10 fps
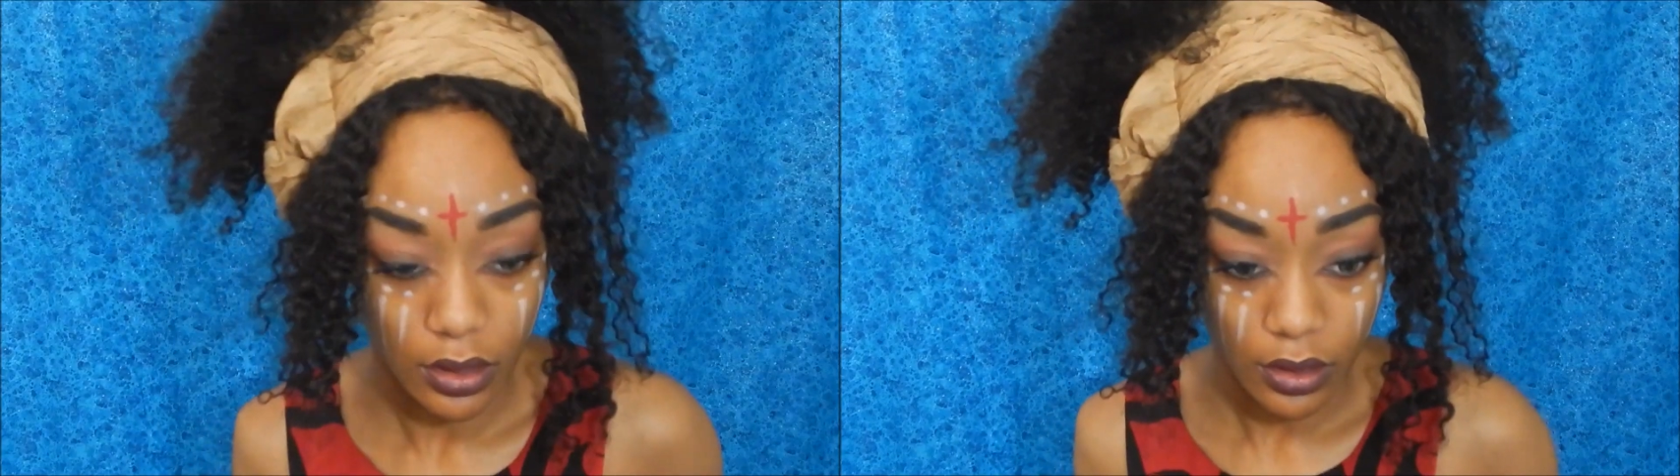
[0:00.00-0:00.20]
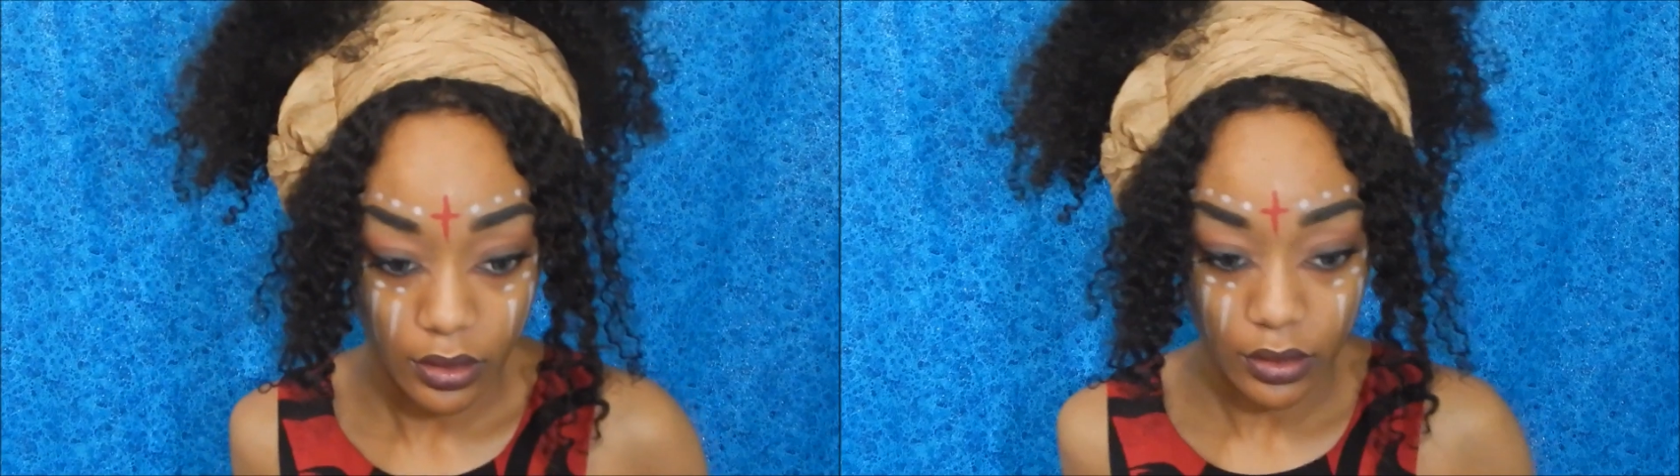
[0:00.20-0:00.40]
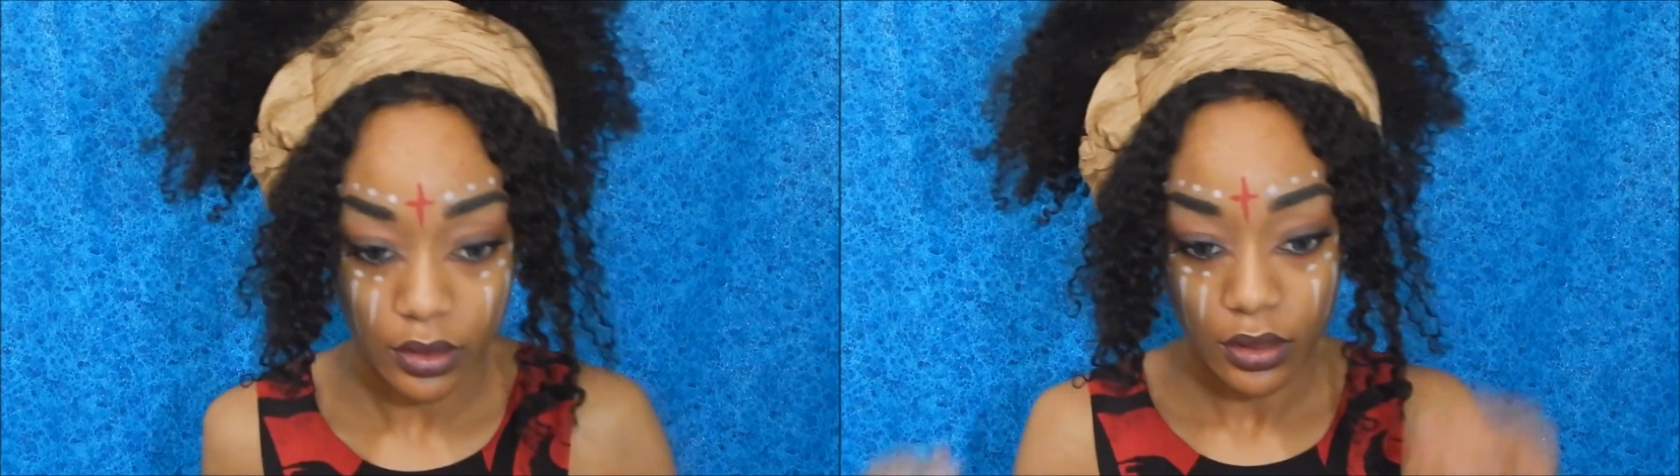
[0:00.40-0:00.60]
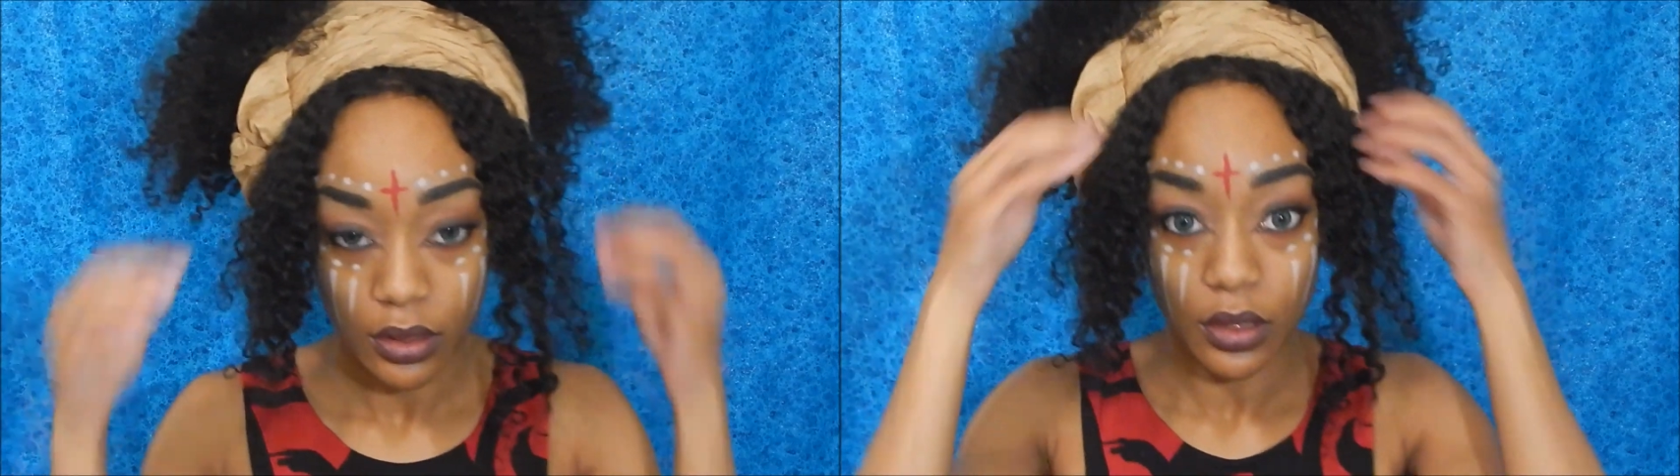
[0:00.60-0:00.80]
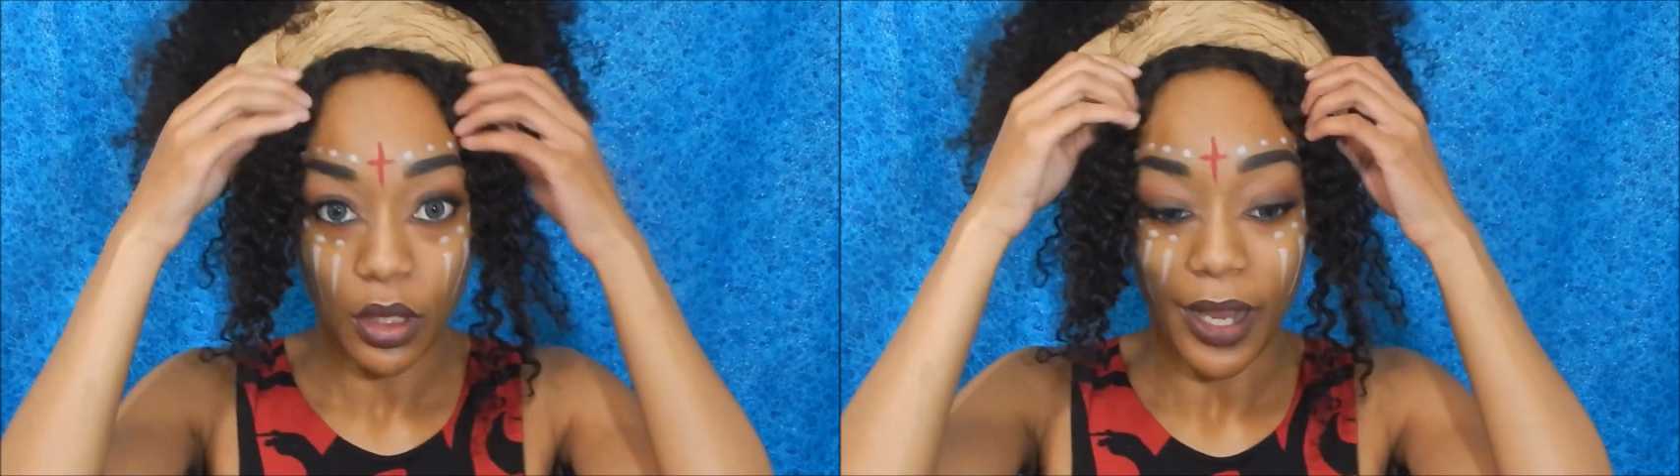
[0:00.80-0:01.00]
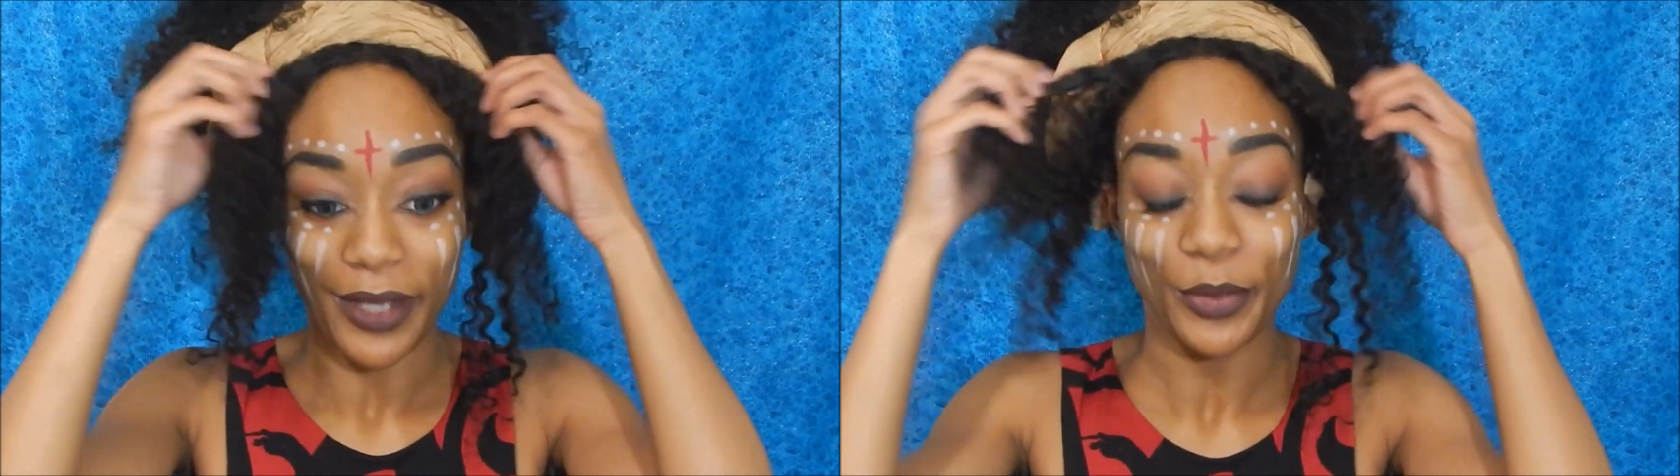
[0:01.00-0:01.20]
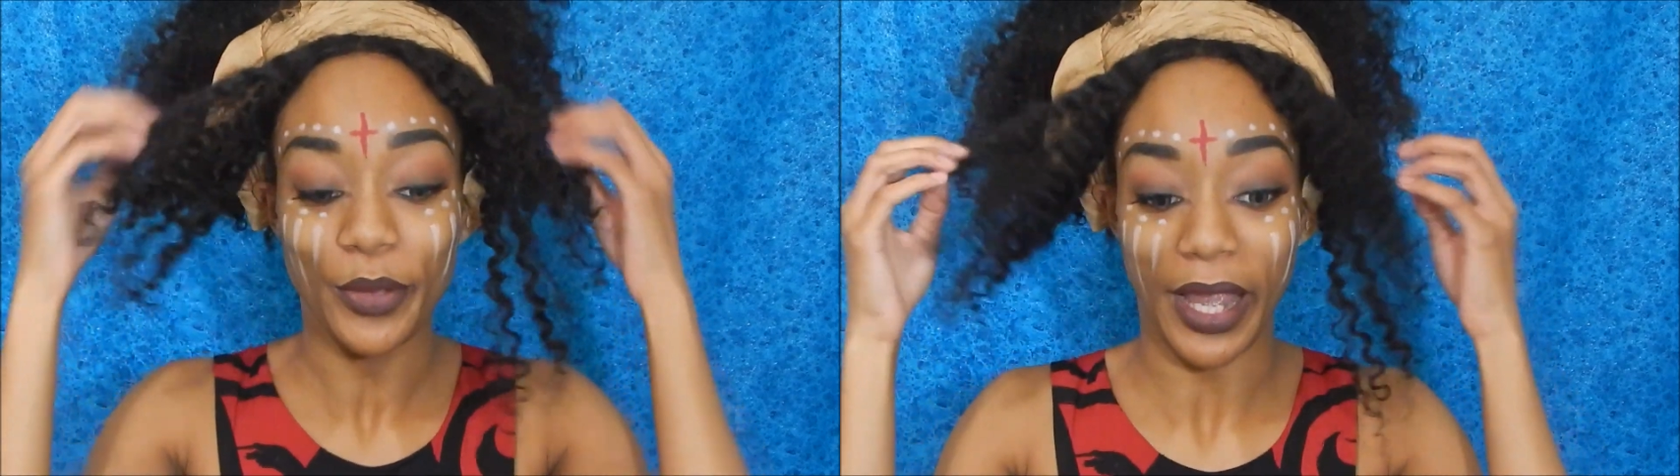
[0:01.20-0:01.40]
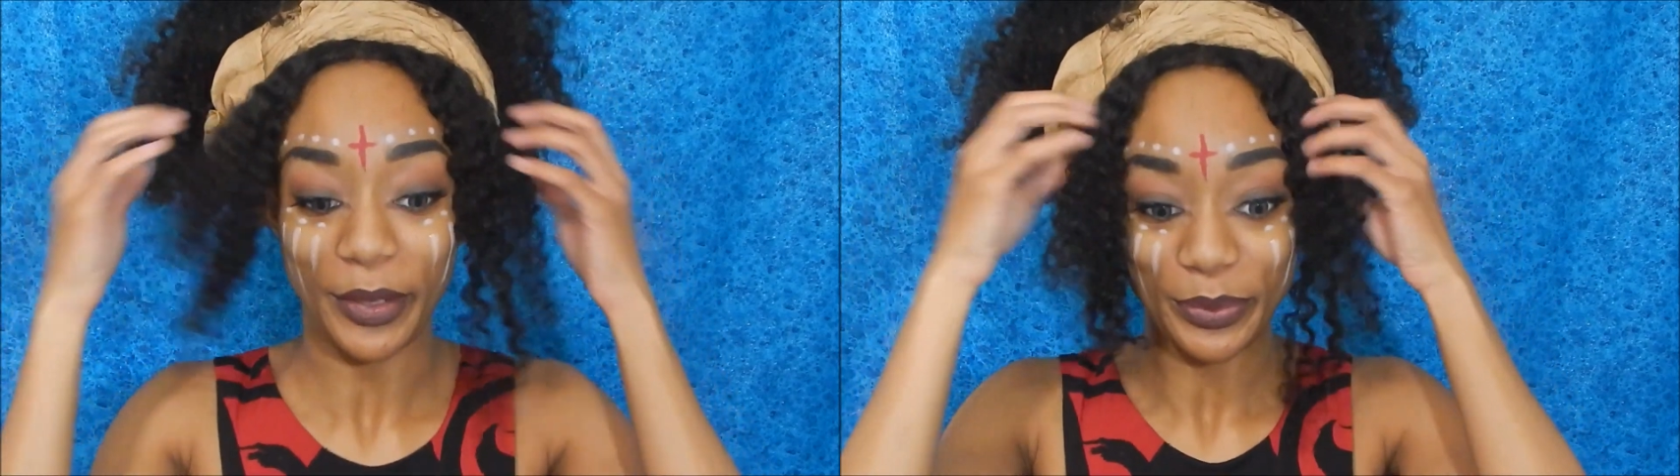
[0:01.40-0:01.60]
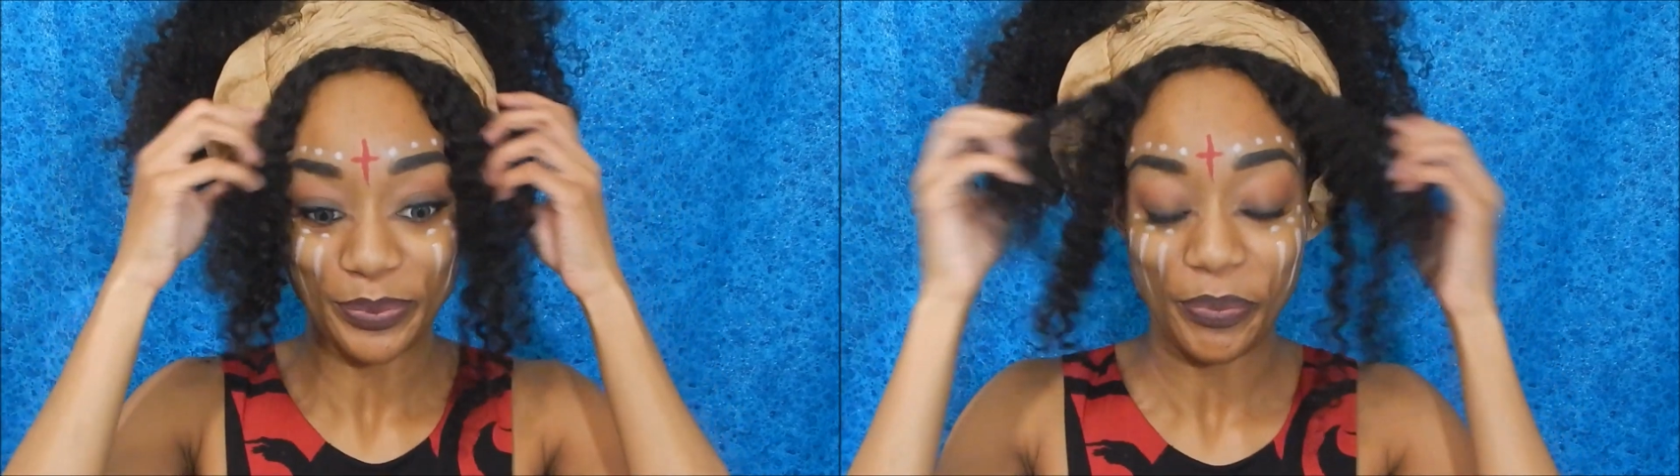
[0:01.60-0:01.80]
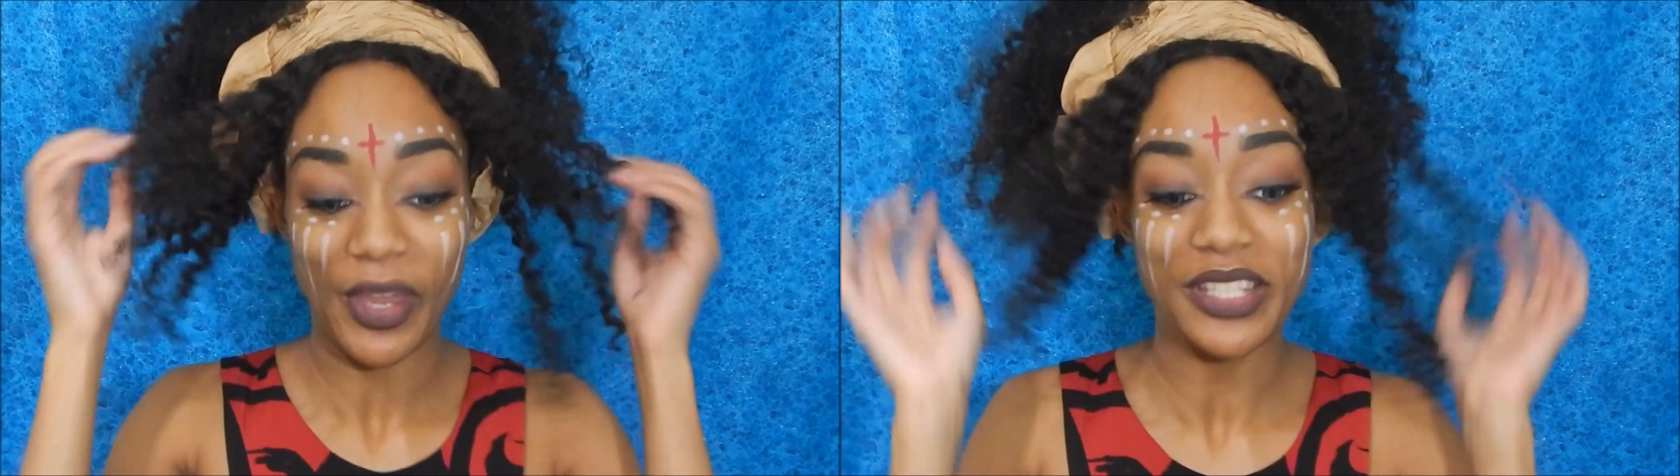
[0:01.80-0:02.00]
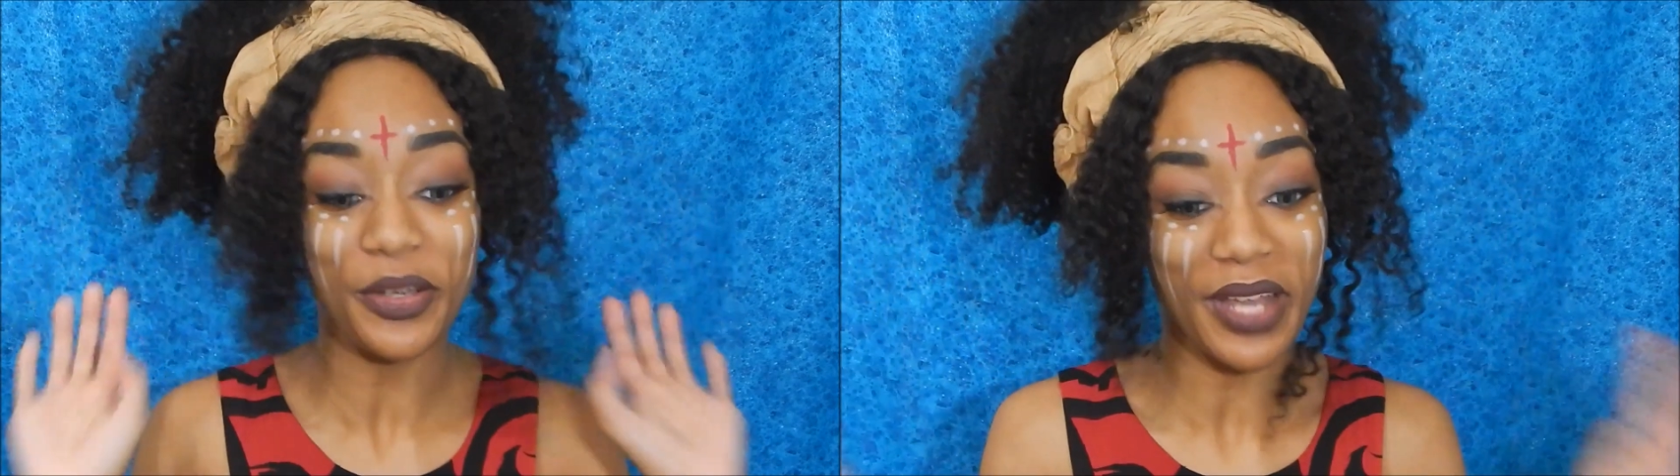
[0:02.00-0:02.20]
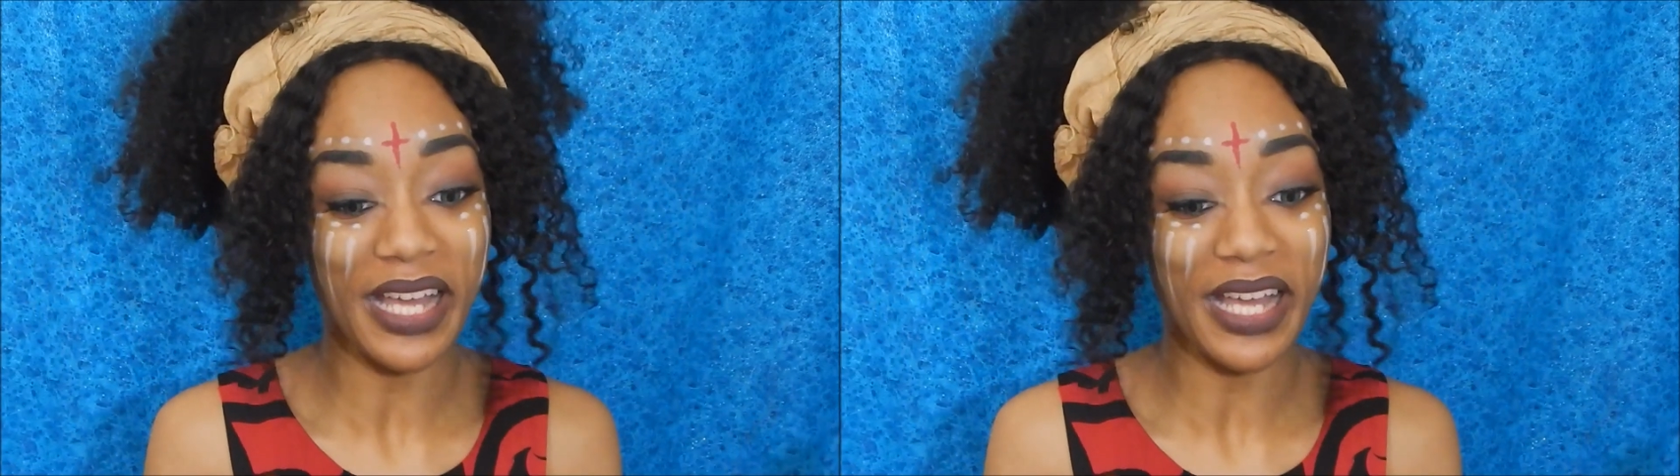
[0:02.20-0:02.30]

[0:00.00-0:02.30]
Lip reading: done. Once you get your hair done, it's finished, guys.